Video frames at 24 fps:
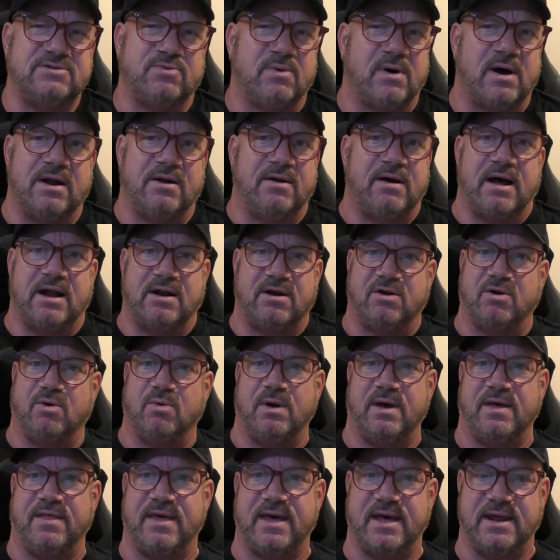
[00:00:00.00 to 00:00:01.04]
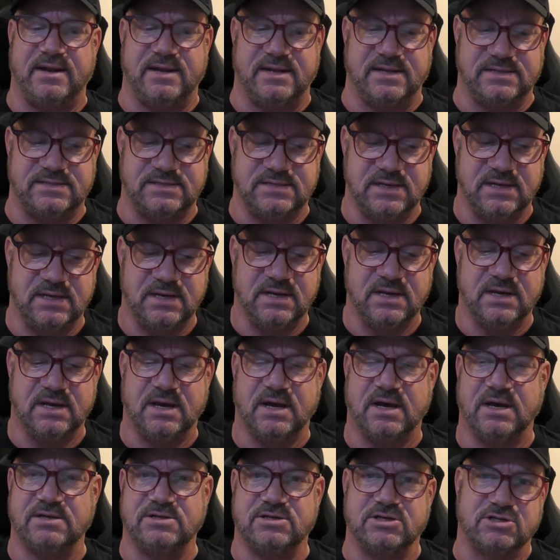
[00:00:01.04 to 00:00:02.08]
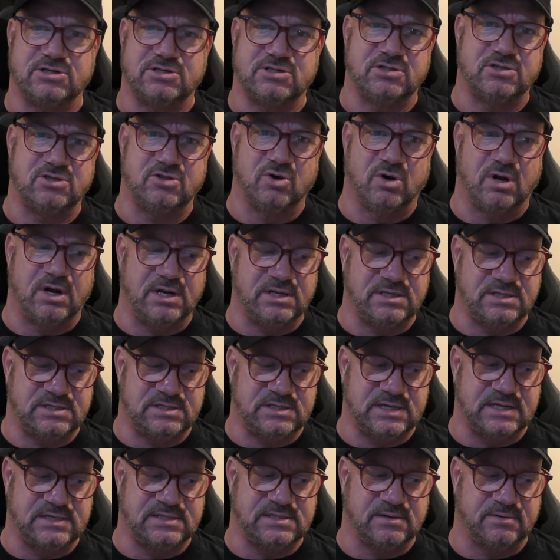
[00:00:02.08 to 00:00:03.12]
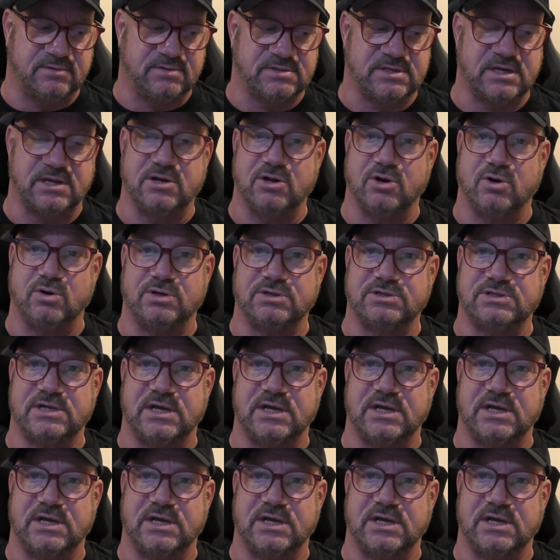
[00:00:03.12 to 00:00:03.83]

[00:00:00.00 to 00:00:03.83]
Toronto. I don't know where that is. I just thought I'd say something because I noticed